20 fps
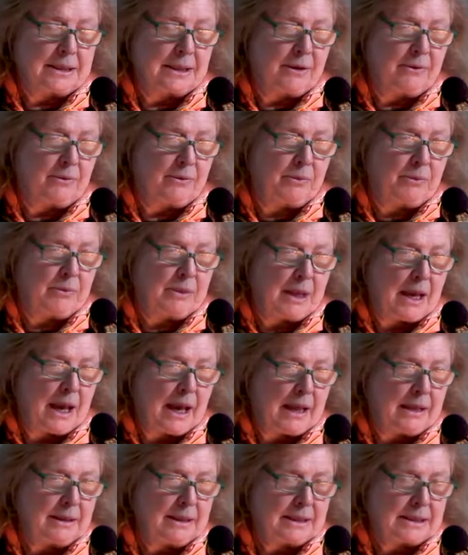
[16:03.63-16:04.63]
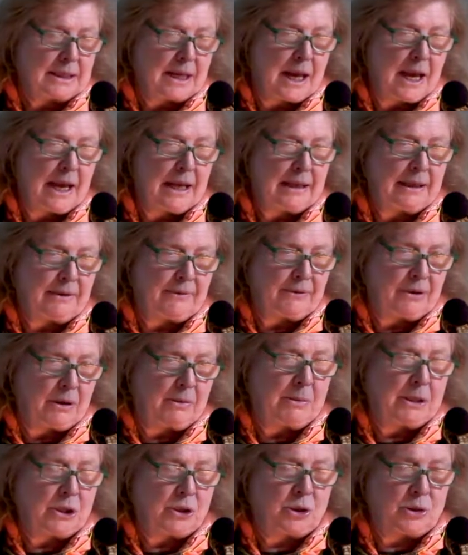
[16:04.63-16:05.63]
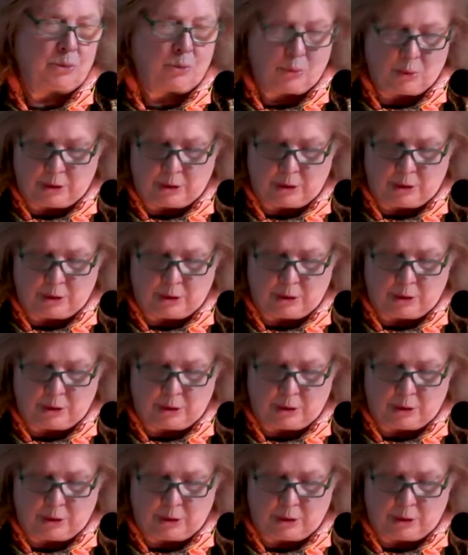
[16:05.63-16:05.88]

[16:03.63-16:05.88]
so uh, this kind of commission